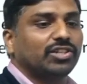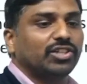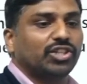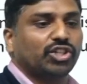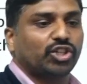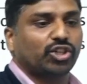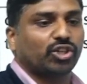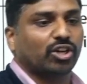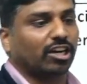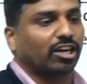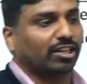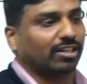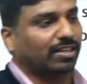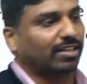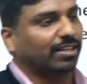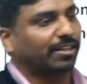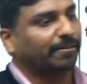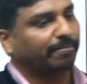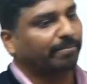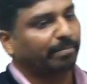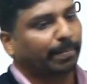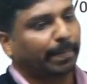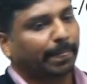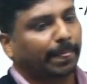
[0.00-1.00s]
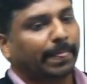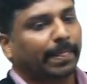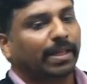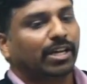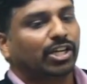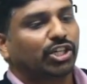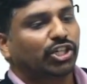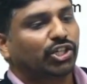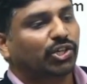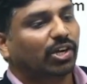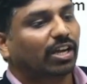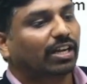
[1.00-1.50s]
shark,
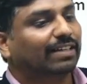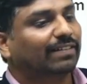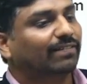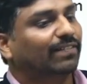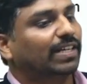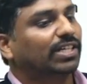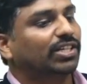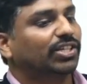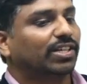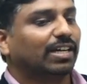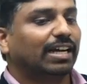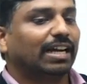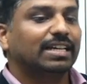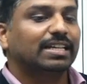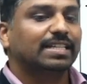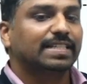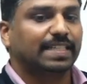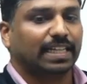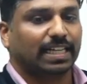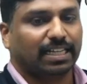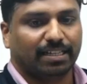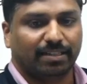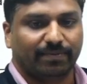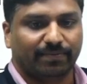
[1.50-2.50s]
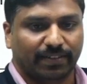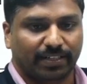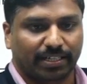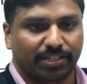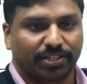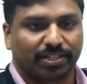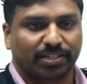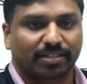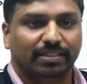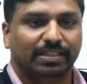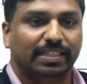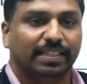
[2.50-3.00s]
sharkfish and suckerfish.
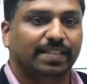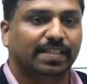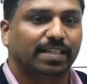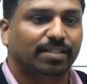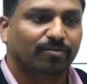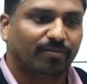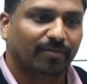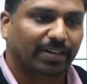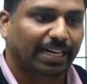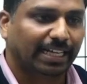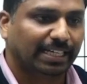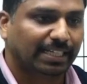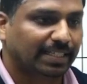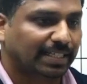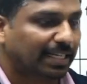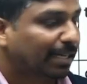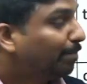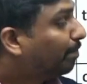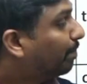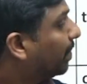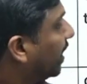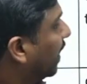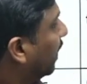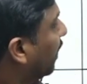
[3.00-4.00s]
This is one example.